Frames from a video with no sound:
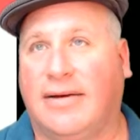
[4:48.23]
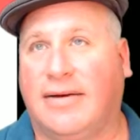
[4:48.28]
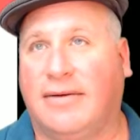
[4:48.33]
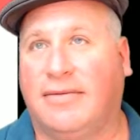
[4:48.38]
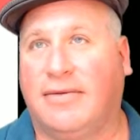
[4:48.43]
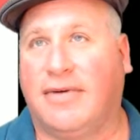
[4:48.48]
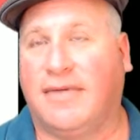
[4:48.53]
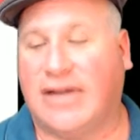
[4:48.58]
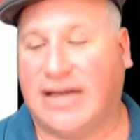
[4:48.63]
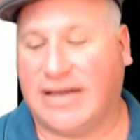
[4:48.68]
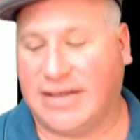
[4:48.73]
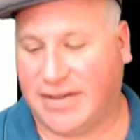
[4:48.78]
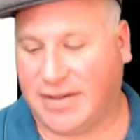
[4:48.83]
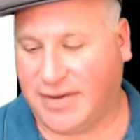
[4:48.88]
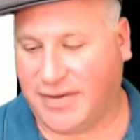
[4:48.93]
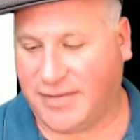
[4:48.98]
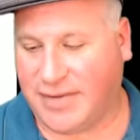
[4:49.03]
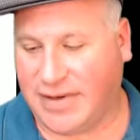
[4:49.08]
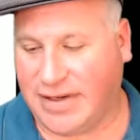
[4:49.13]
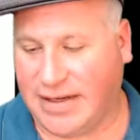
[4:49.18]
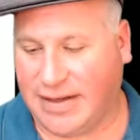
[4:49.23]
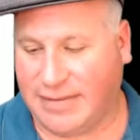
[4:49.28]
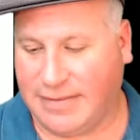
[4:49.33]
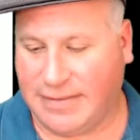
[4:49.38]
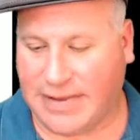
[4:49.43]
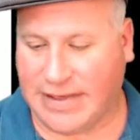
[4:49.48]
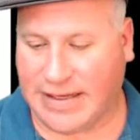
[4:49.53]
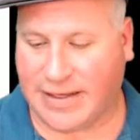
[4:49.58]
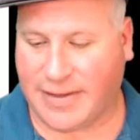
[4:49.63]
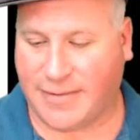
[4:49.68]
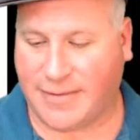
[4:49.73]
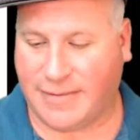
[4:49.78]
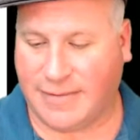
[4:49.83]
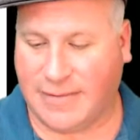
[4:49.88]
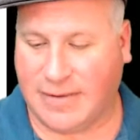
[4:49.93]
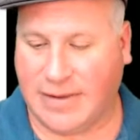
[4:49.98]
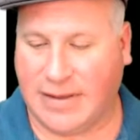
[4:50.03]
Reflector 3. Now,